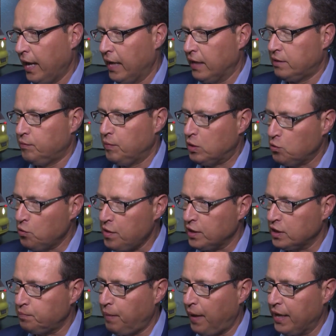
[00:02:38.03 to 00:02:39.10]
And we do
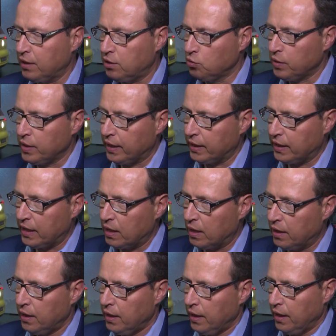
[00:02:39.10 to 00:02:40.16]
this by doing it in
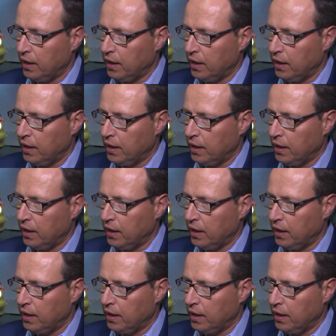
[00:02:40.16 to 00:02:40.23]
a,